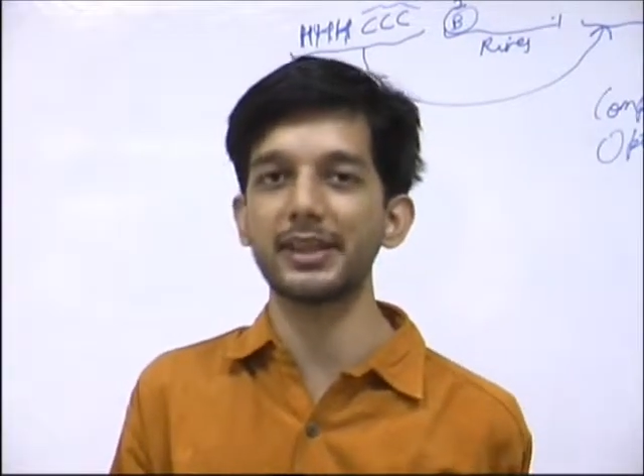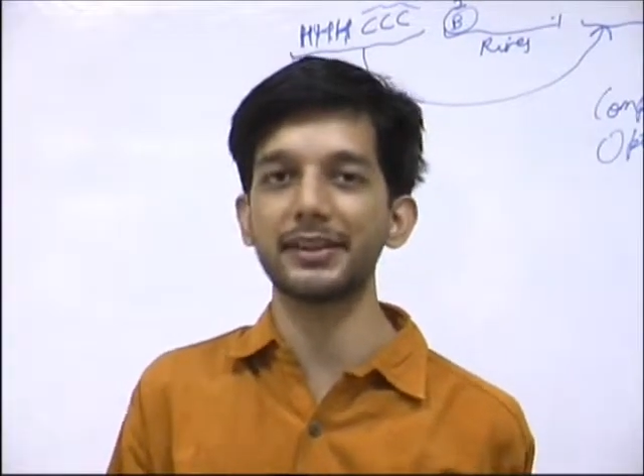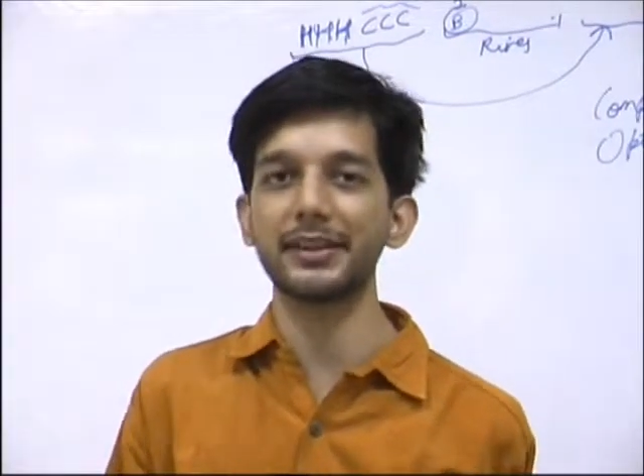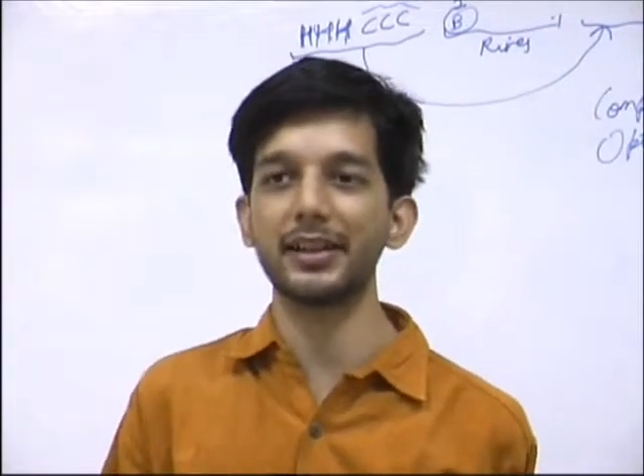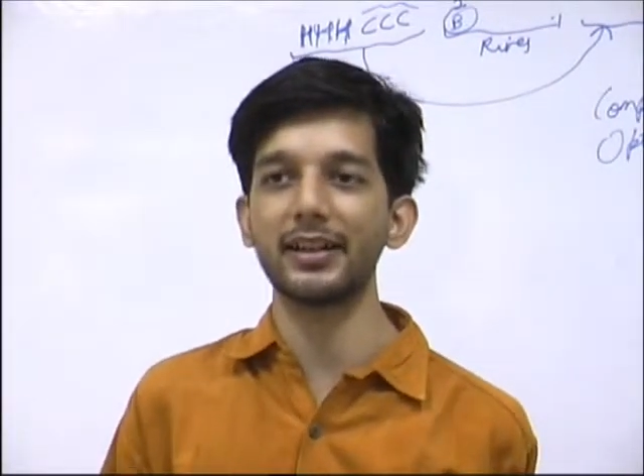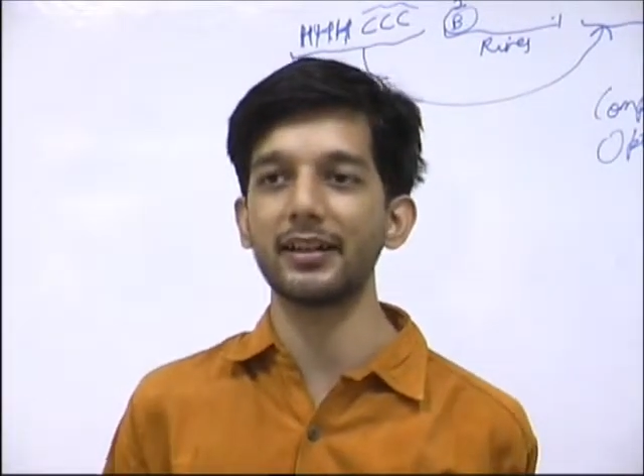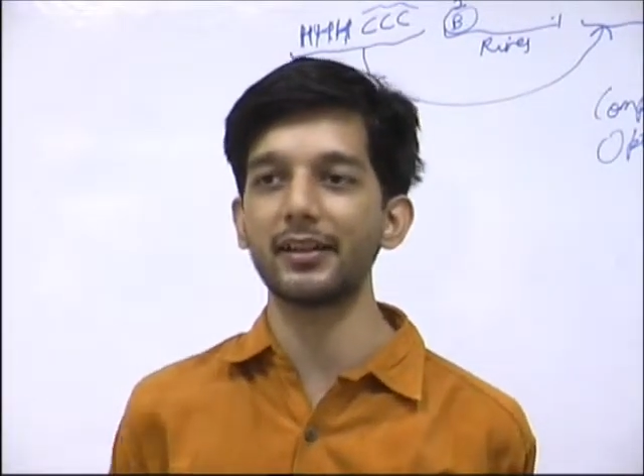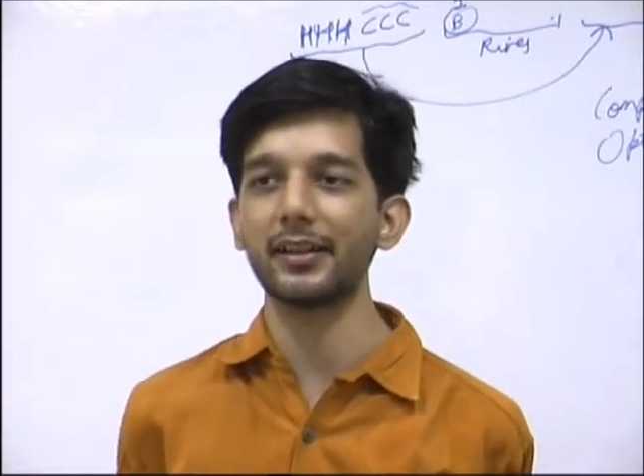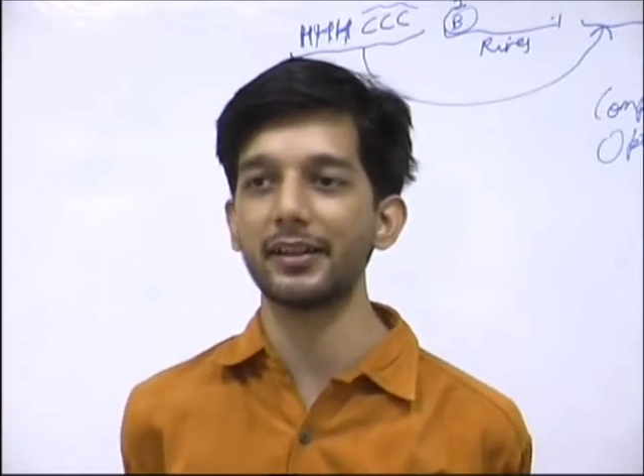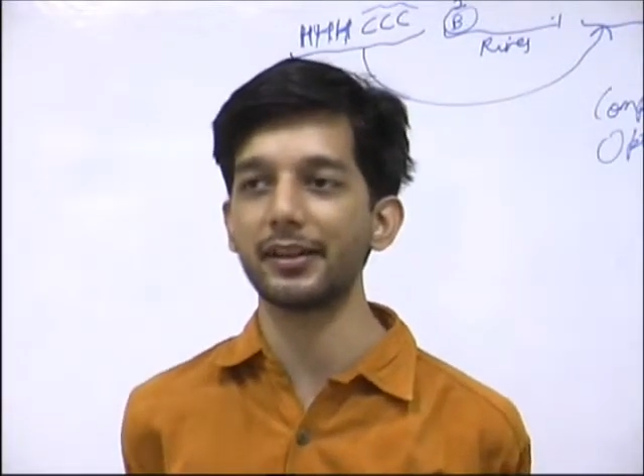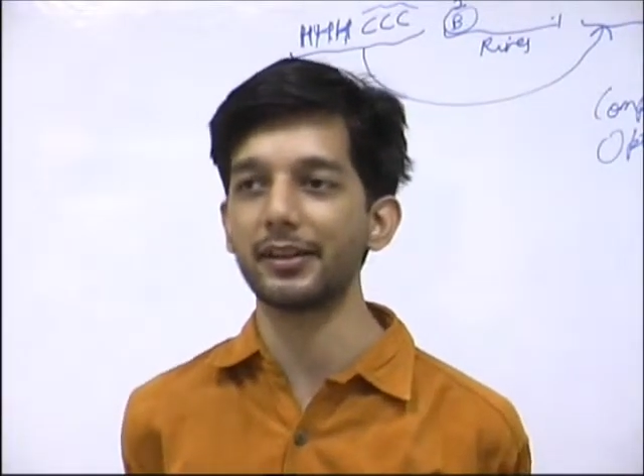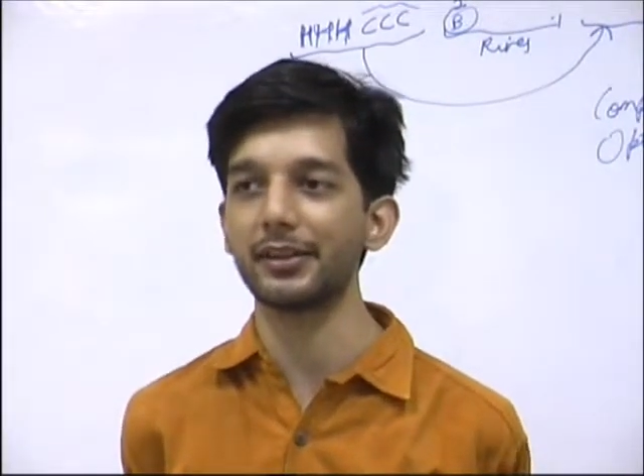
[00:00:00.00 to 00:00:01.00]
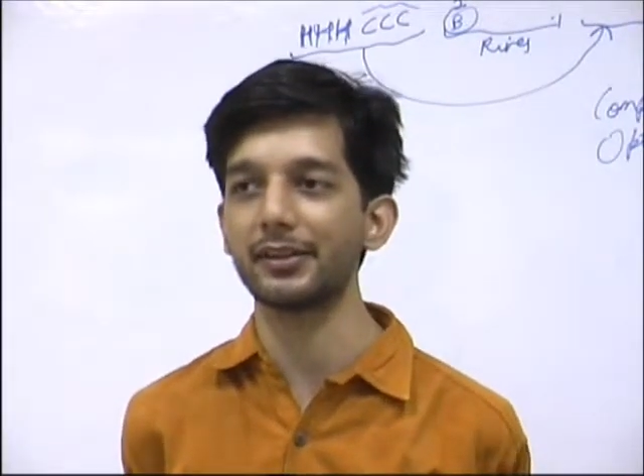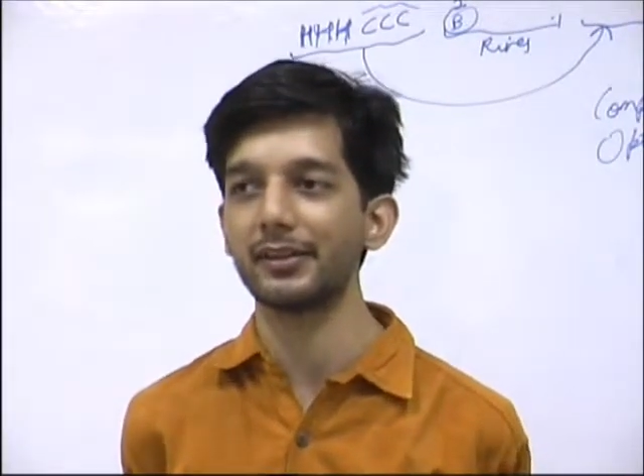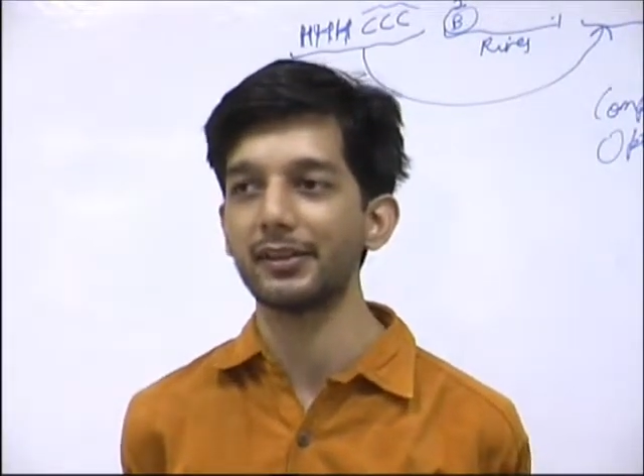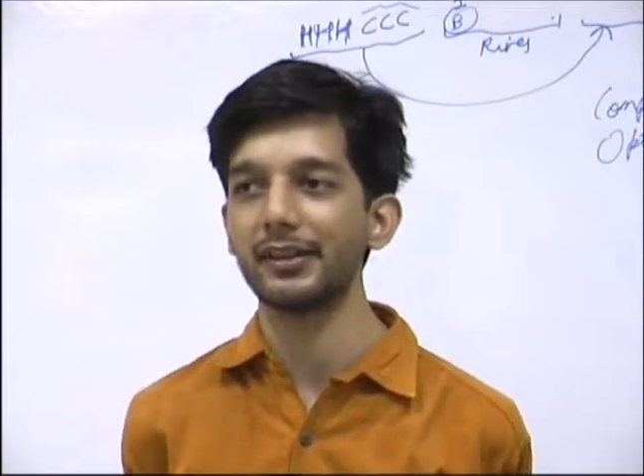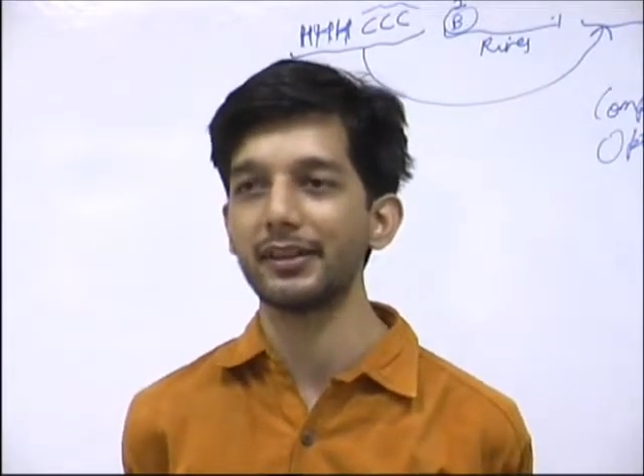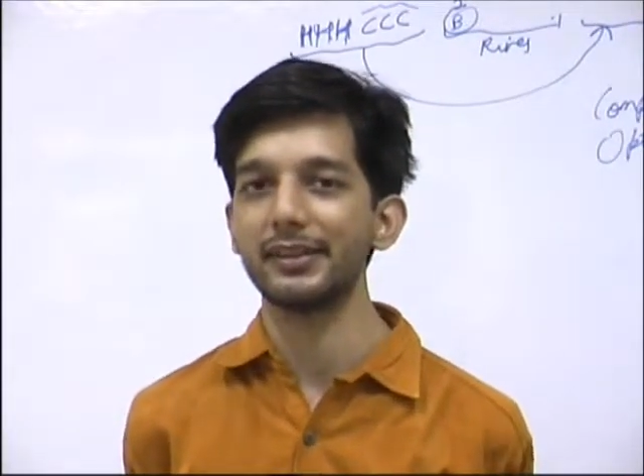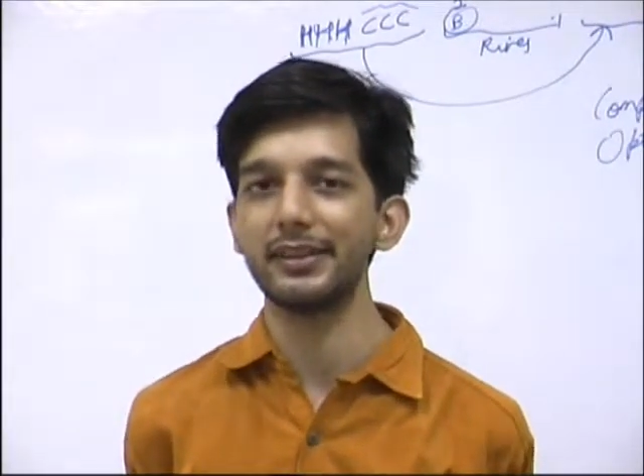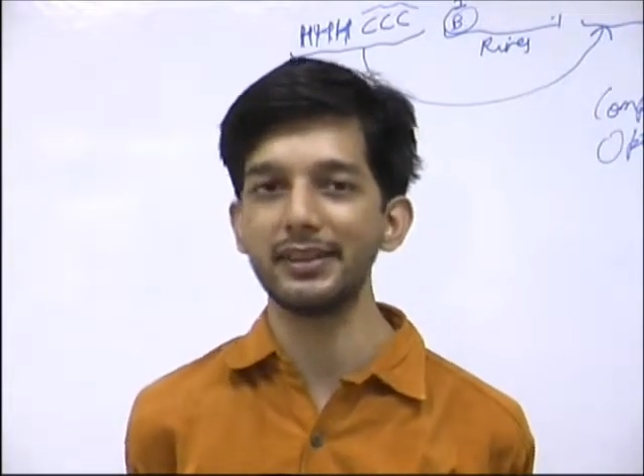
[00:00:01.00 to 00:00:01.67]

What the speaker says: that are